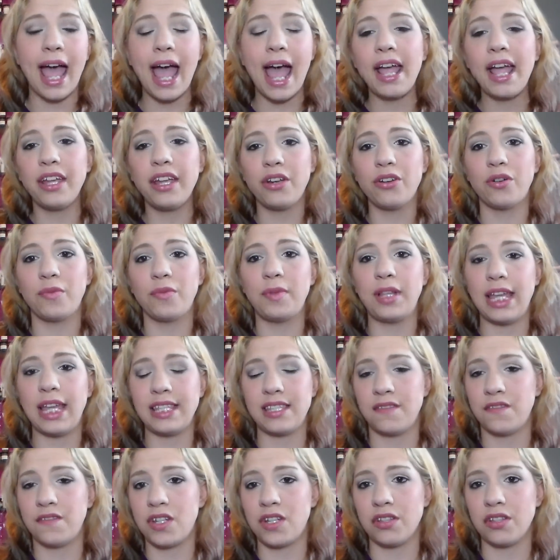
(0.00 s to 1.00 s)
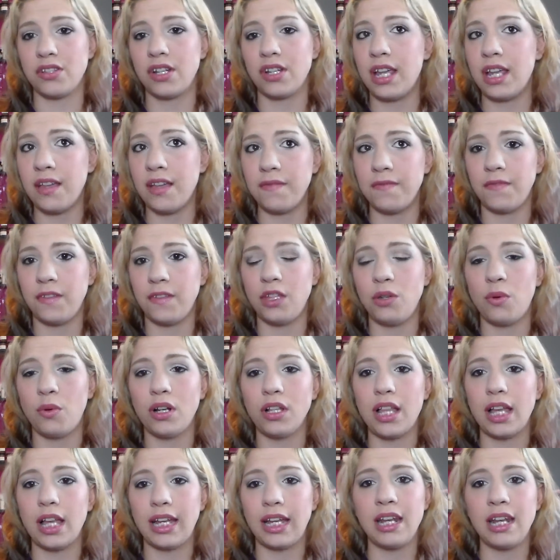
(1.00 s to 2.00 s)
at your place of shelter if
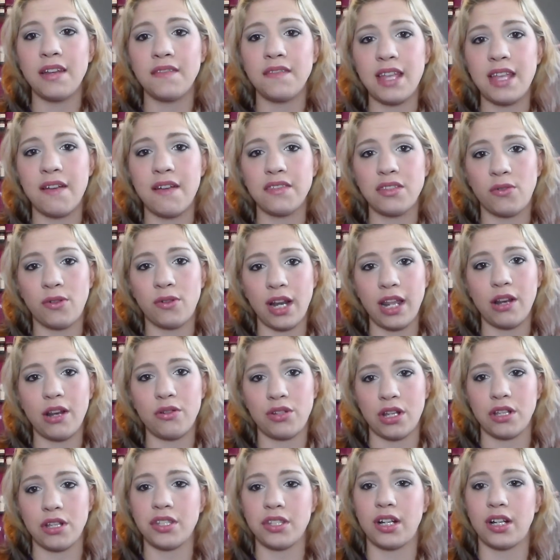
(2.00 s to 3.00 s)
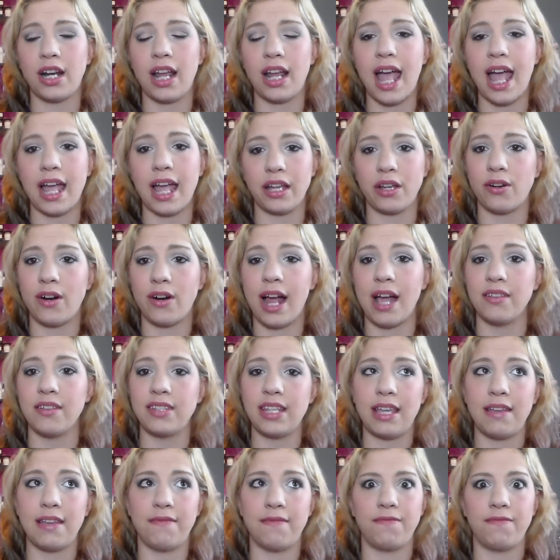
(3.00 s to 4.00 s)
you are lucky enough to have a tornado shelter at your
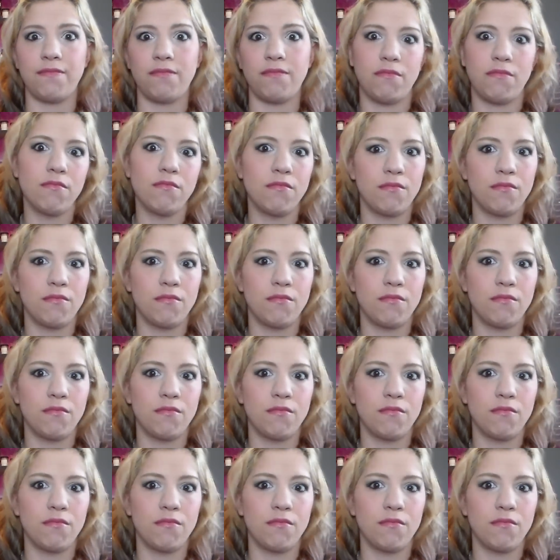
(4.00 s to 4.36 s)
house, if